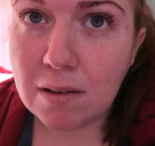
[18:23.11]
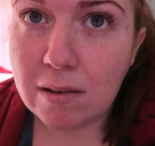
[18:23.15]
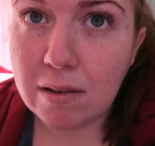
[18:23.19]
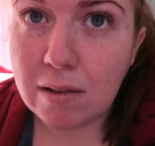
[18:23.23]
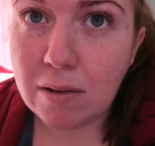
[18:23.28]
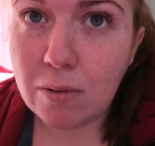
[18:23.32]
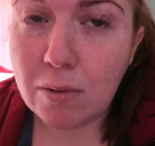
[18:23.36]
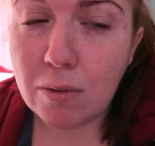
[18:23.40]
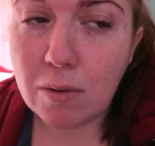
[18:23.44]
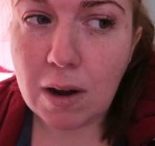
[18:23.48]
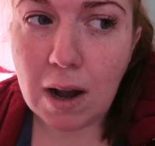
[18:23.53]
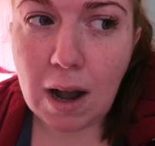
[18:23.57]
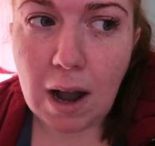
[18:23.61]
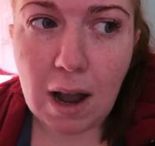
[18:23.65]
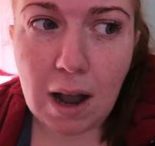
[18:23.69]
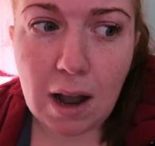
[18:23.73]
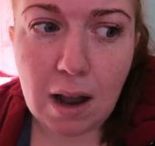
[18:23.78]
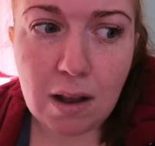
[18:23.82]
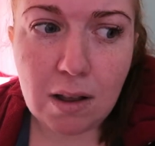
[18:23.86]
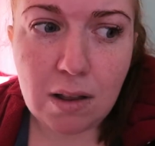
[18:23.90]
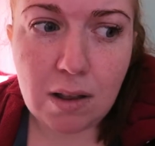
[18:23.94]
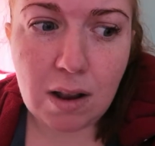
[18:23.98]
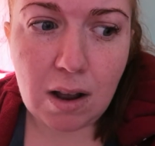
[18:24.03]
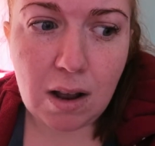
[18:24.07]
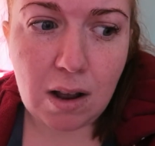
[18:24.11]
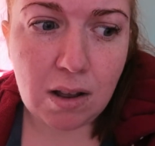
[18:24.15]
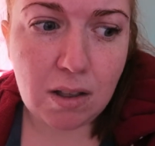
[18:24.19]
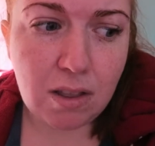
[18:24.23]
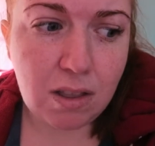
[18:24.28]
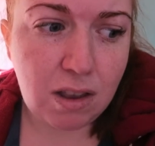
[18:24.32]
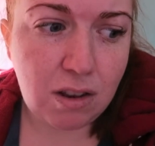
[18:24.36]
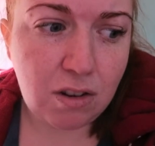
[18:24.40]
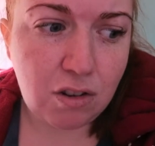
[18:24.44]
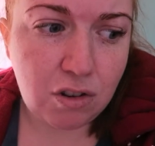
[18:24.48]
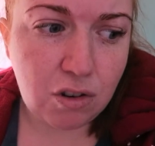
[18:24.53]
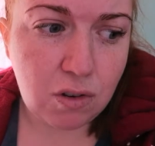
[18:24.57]
So how are
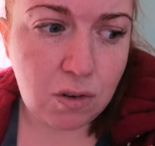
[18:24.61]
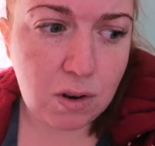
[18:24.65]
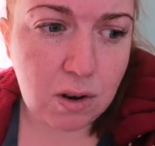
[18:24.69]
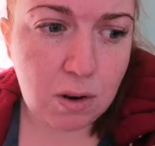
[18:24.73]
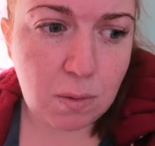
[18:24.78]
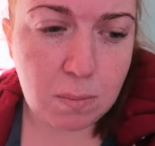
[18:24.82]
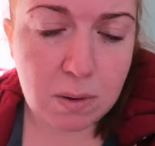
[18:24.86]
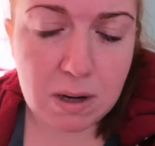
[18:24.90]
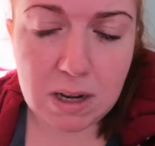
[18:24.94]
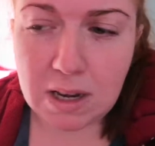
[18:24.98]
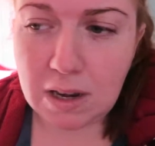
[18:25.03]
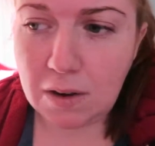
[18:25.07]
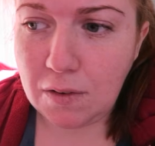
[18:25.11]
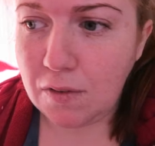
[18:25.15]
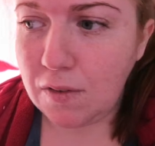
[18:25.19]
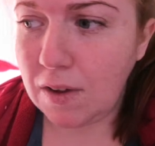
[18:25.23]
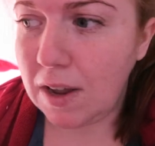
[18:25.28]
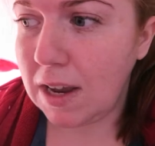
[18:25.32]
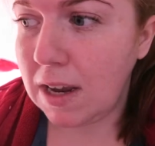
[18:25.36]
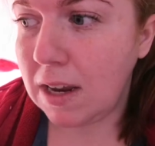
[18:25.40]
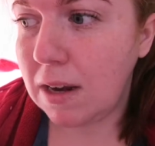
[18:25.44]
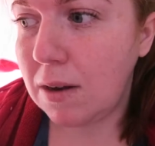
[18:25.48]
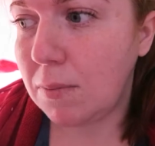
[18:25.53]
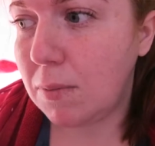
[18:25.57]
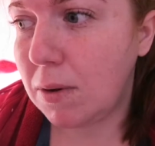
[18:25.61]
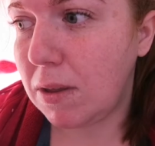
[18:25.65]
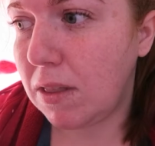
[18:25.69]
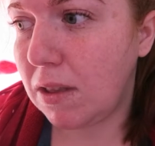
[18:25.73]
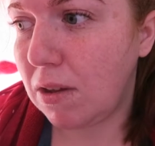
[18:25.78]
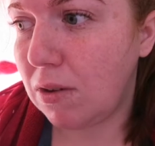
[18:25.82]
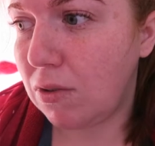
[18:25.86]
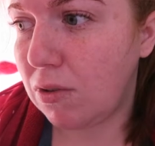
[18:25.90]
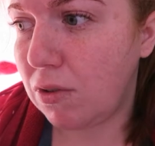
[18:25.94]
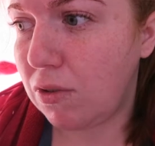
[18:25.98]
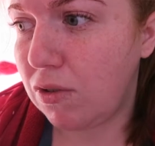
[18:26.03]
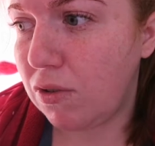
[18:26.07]
these two completely fine when
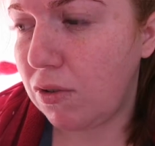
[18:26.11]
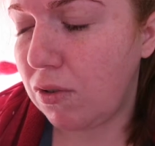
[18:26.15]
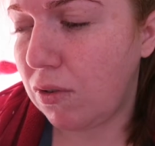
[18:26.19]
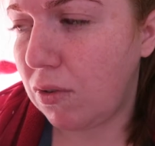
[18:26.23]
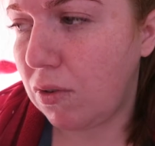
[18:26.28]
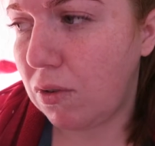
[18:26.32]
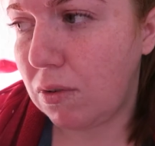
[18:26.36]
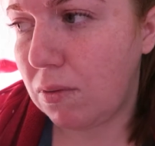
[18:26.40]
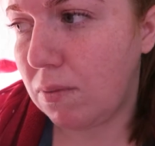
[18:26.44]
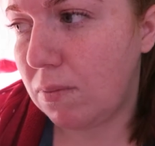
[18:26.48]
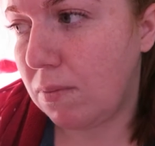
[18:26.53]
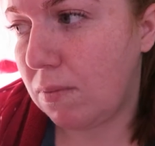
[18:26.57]
the other two